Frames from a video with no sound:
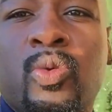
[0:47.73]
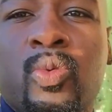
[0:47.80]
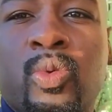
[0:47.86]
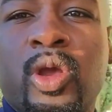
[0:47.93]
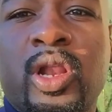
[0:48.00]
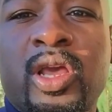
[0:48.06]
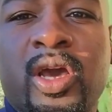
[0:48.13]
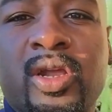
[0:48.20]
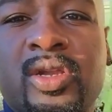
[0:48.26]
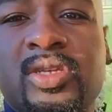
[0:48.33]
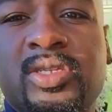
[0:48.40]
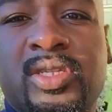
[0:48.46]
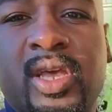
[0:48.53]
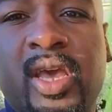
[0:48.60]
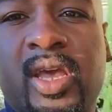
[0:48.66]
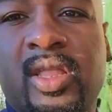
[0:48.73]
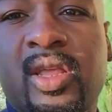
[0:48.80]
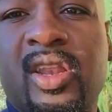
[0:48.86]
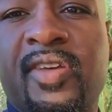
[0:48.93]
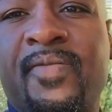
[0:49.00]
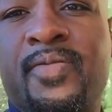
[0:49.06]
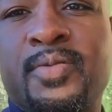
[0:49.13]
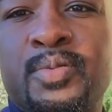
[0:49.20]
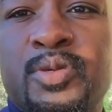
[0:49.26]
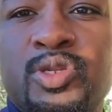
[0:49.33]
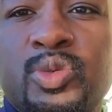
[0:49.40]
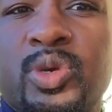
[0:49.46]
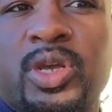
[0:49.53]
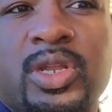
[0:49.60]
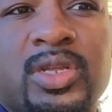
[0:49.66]
really understand the difference
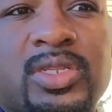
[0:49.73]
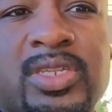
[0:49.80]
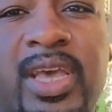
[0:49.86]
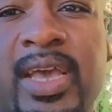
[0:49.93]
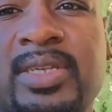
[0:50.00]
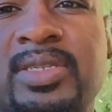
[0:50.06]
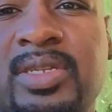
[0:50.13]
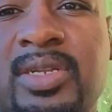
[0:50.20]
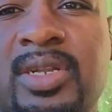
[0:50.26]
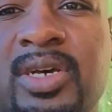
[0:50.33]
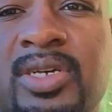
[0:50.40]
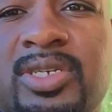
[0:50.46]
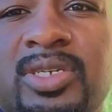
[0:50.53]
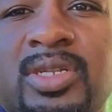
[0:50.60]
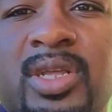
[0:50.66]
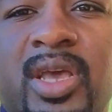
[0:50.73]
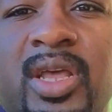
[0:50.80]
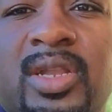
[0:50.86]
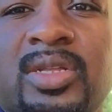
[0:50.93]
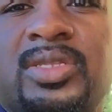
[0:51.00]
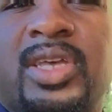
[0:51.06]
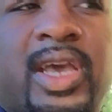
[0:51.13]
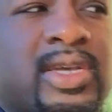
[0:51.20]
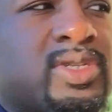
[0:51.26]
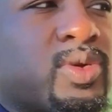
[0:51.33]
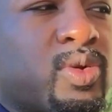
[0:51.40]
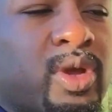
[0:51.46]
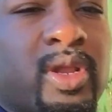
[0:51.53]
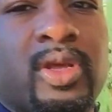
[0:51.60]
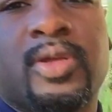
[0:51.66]
between a tax deduction and a tax
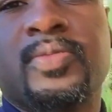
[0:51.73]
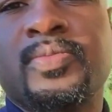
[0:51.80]
credit.